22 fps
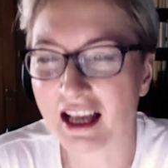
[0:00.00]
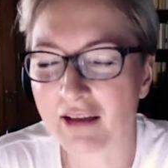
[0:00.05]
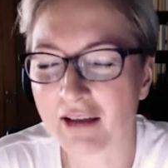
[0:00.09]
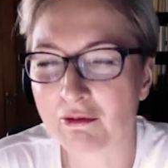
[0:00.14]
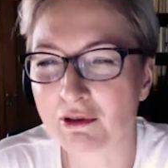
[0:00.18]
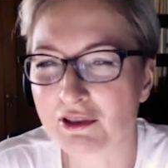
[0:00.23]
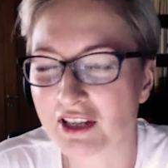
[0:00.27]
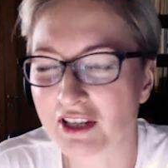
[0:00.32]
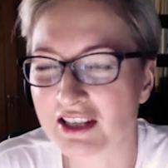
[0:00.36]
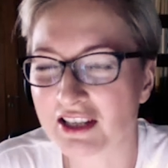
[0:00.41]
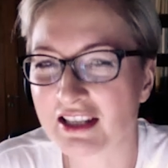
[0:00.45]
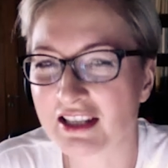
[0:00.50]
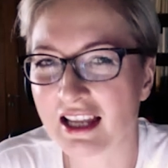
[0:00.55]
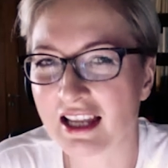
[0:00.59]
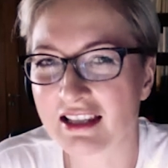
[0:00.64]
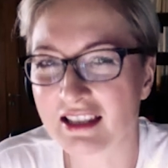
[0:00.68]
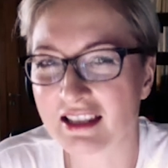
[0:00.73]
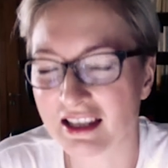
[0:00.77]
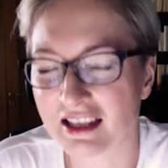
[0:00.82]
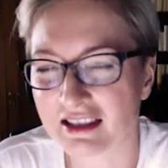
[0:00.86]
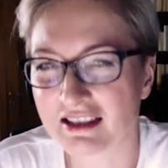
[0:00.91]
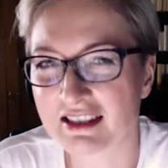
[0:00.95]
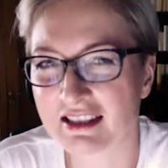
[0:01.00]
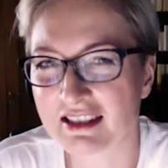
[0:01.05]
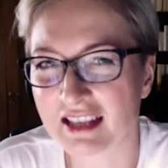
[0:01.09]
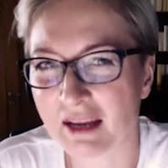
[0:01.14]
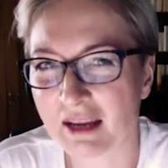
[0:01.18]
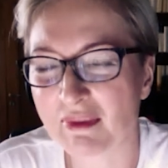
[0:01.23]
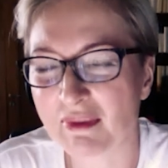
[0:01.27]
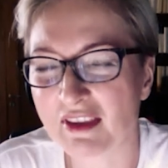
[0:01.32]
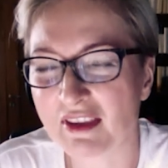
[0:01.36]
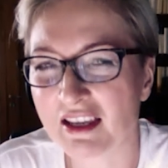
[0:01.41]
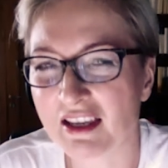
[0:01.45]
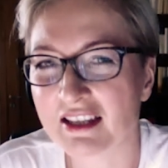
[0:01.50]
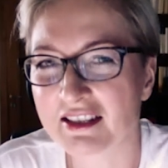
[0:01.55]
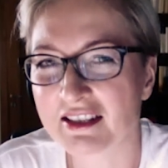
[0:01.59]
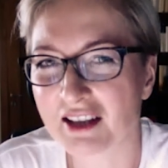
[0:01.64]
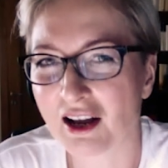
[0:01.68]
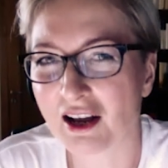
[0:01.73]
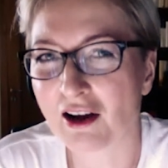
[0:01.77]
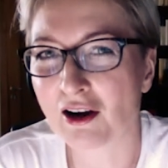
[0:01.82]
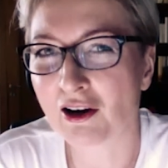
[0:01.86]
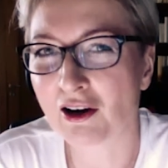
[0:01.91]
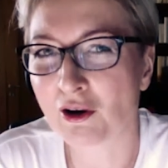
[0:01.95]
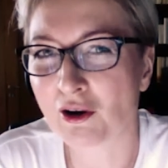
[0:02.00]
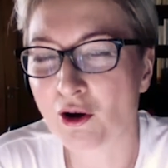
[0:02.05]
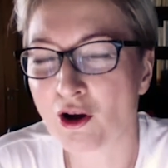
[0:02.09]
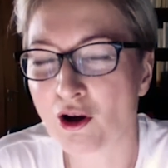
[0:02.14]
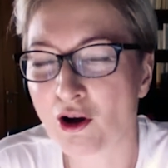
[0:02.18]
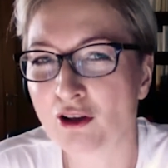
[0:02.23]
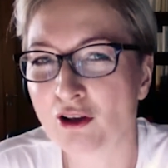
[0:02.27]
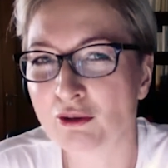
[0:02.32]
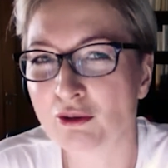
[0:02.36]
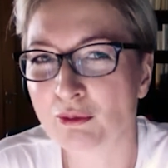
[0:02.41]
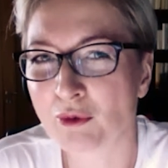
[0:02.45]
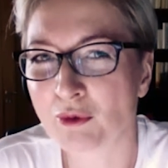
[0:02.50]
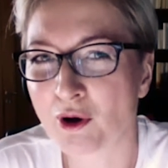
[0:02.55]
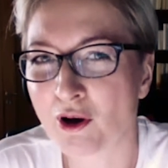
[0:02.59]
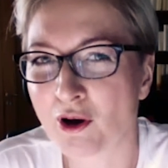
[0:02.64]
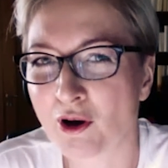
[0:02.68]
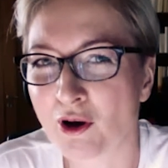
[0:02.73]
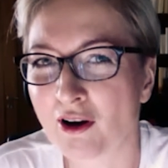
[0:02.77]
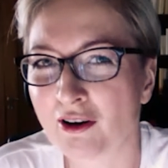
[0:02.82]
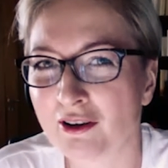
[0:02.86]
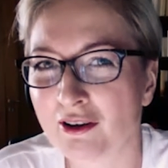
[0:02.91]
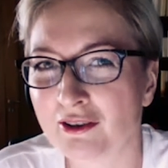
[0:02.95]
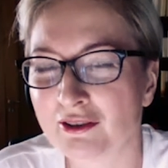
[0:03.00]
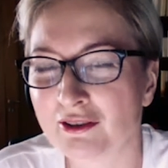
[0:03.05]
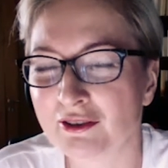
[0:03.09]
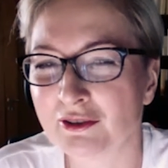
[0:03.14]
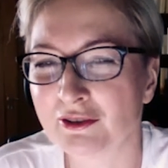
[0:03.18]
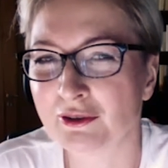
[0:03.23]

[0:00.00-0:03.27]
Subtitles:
I will just add that some things are on more,